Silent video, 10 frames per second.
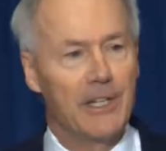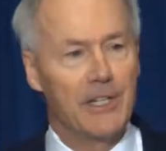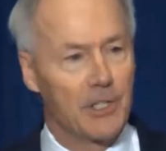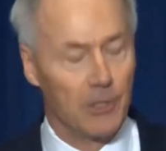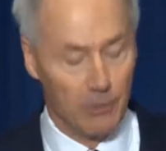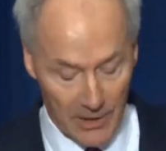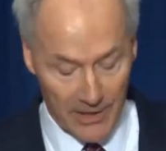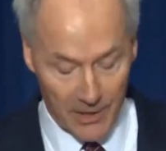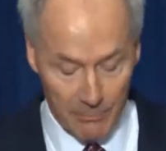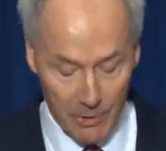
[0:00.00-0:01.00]
school
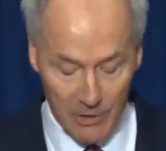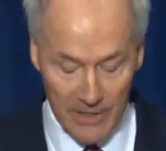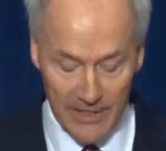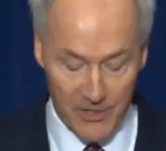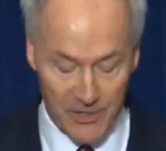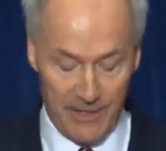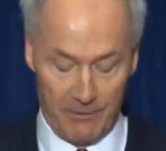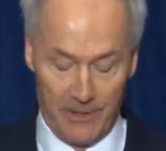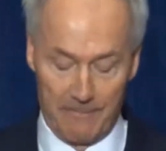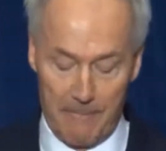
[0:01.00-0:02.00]
and community is
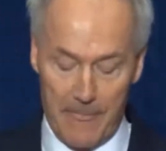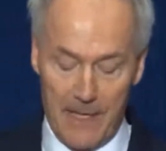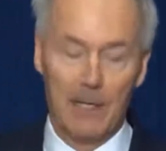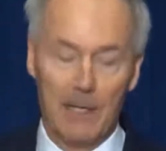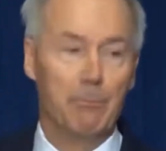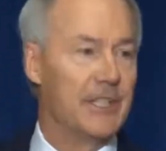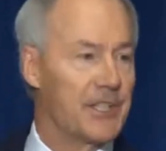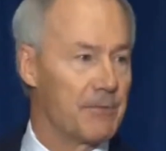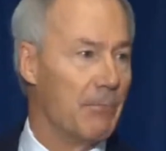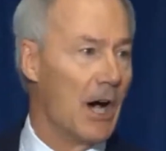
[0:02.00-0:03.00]
different, but
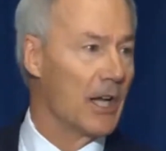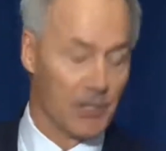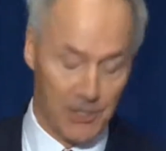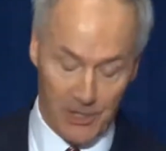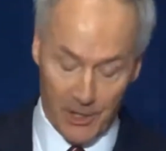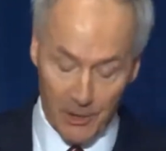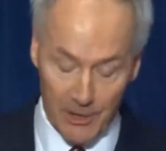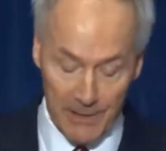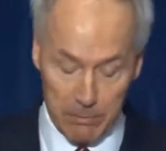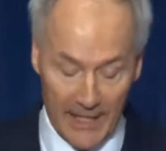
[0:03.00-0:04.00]
this model
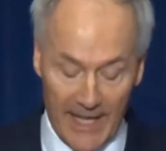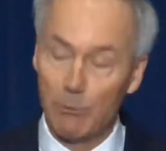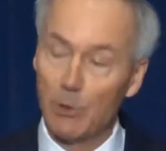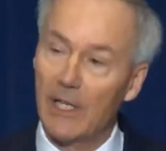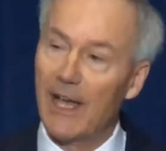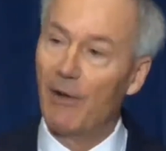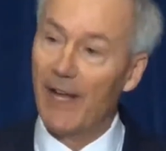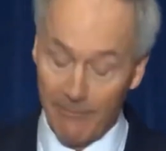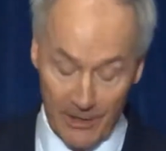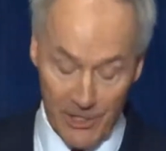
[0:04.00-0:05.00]
security plan will allow
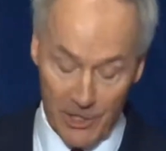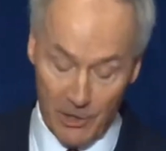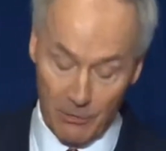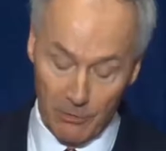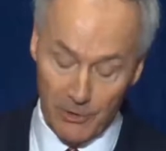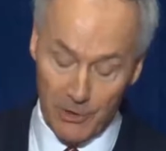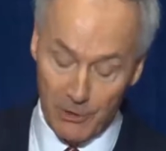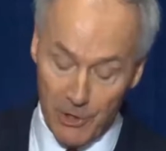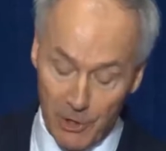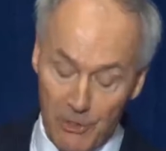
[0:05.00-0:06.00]
every school to
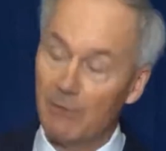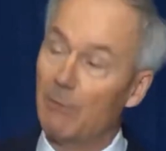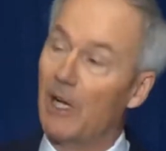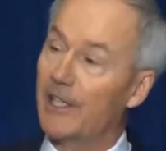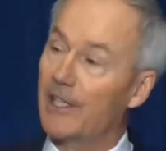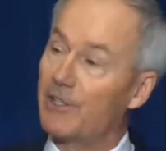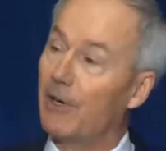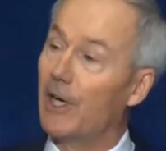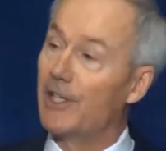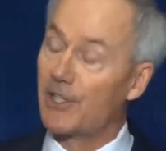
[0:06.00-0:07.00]
choose among its
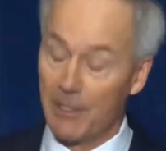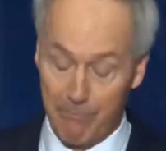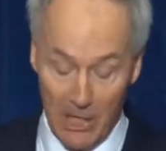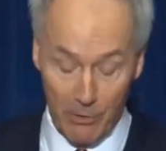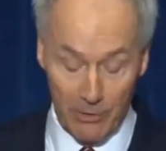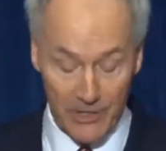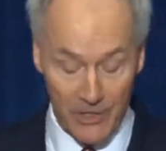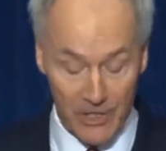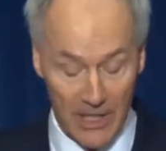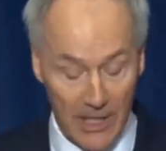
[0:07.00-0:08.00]
various
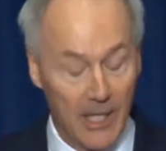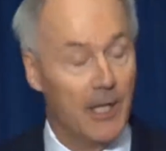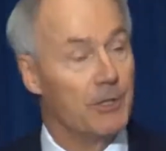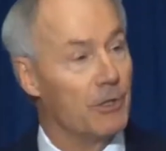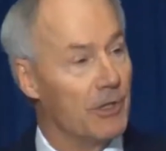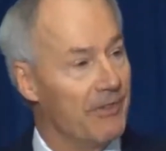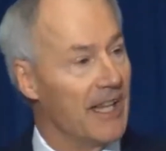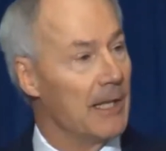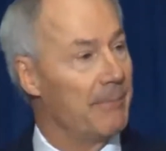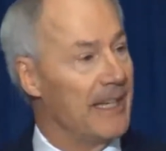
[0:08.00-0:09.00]
components to
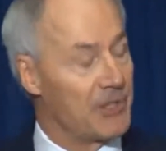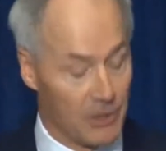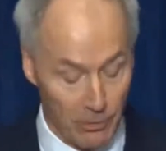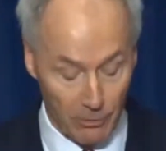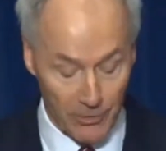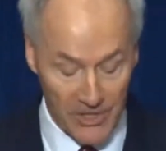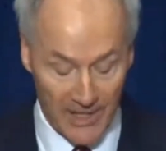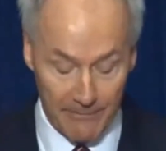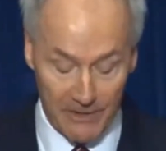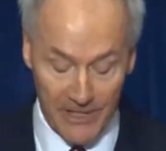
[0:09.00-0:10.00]
develop a school
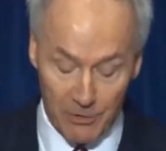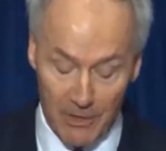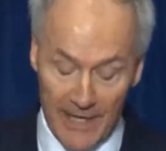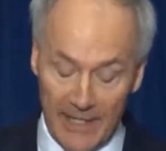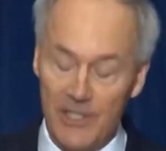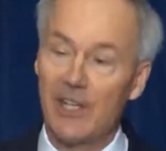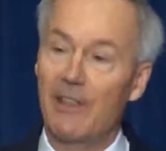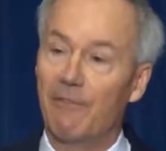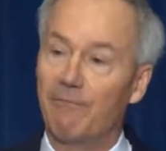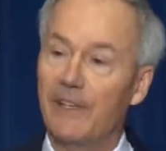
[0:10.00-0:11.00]
safety strategy
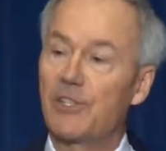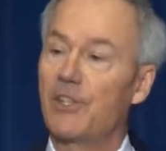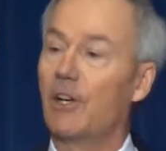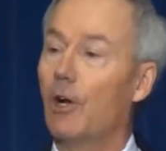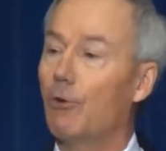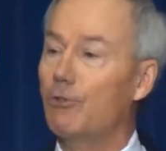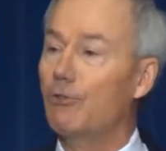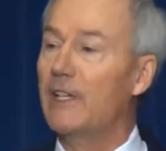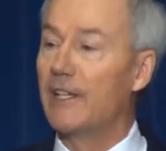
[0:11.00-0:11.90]
that fits their own unique